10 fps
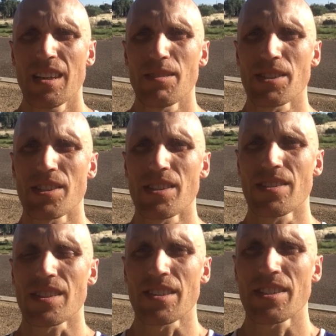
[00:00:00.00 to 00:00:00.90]
which
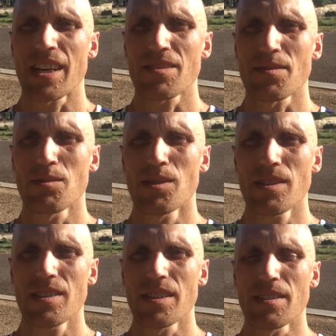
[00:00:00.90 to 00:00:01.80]
is south of
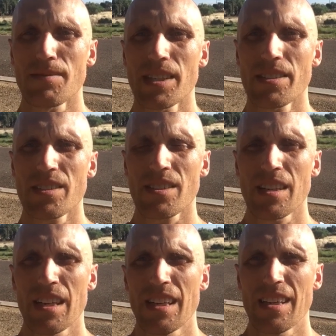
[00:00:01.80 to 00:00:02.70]
Quorn in the Flinders.
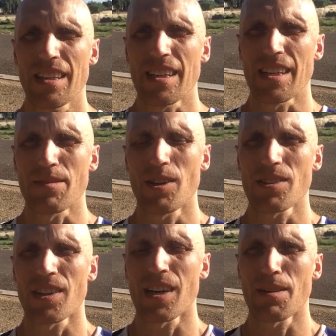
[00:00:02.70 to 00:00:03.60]

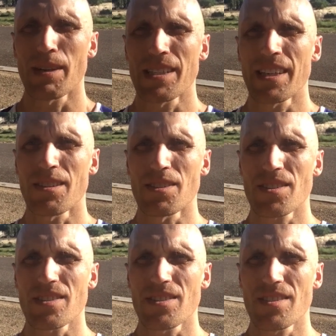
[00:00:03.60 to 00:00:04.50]
Along the highway there,
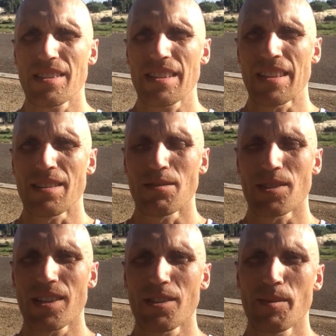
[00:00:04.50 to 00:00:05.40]
it
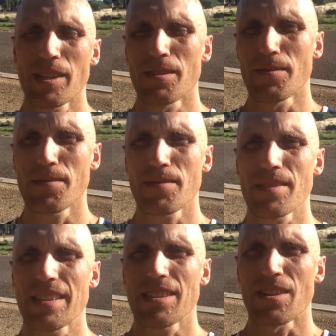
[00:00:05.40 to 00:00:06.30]
was a little bit of
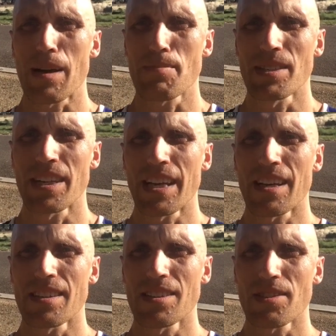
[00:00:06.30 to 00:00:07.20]
up and
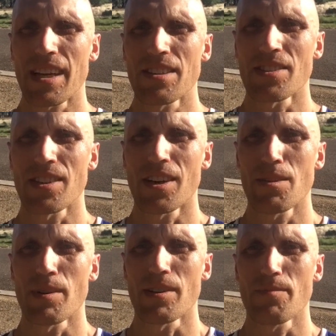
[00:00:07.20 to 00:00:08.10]
down as you
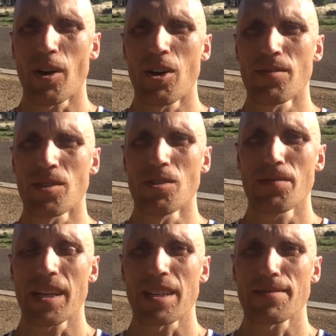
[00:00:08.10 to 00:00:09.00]
go, but overall
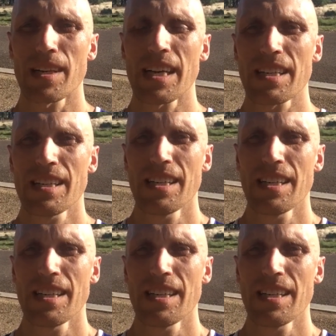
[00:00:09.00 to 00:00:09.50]
fairly flat.